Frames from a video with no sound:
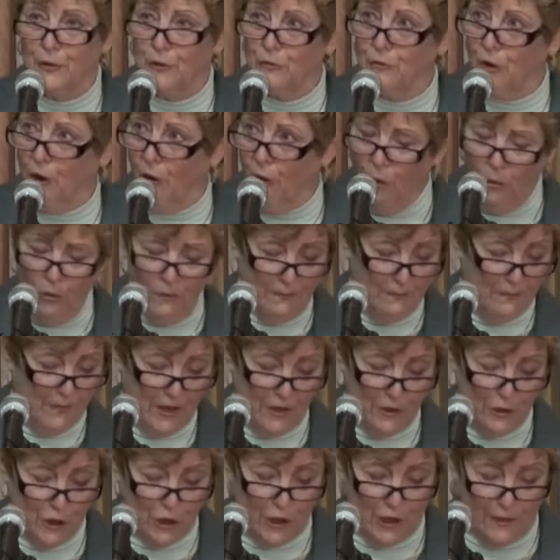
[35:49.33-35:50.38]
you know,
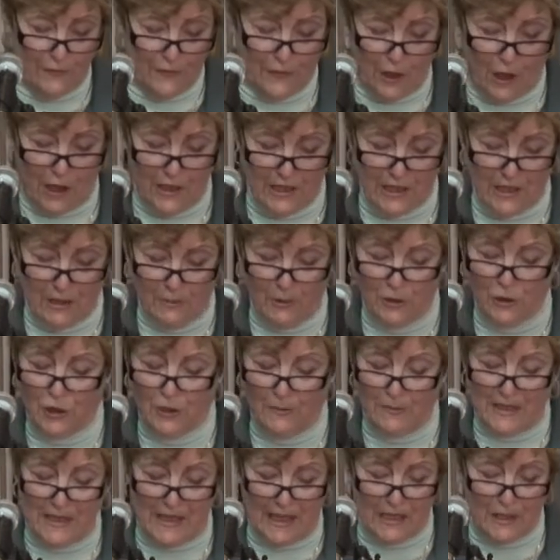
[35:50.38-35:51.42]
Chief Constable
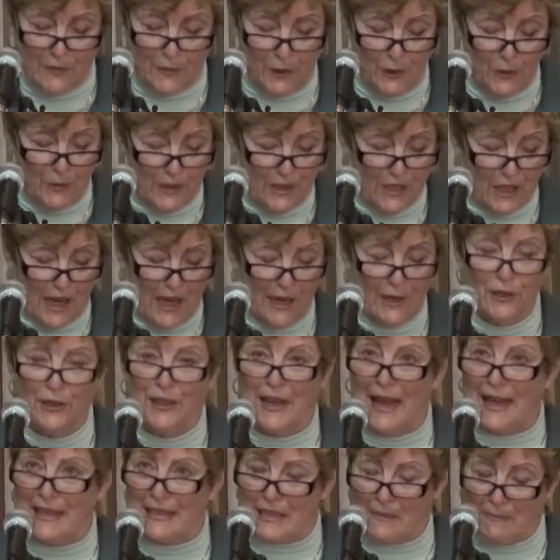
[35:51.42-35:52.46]
Jim Sesford retired
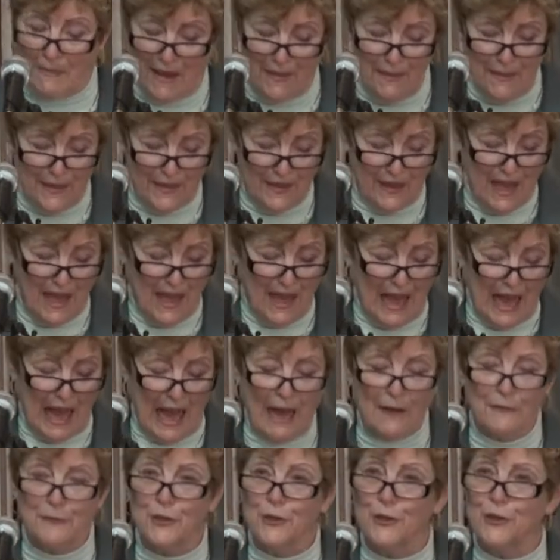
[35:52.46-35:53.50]
last month
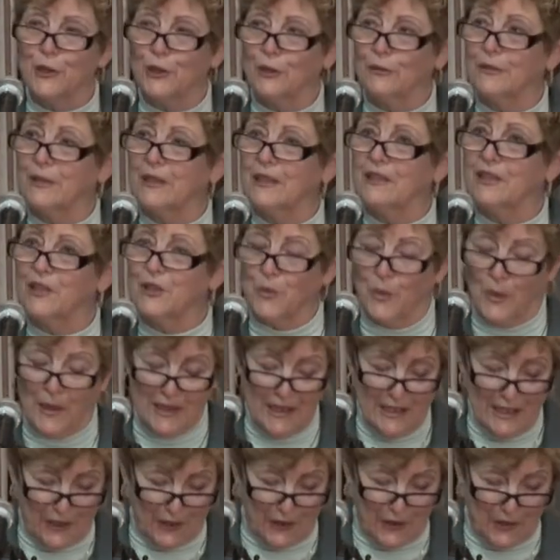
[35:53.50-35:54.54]
after serving 20
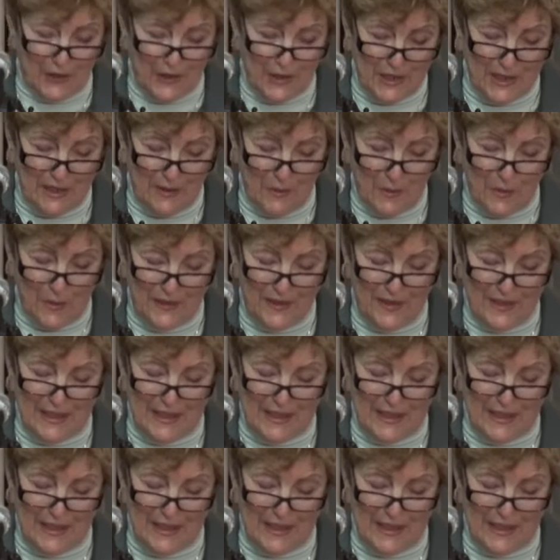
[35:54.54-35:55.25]
years with the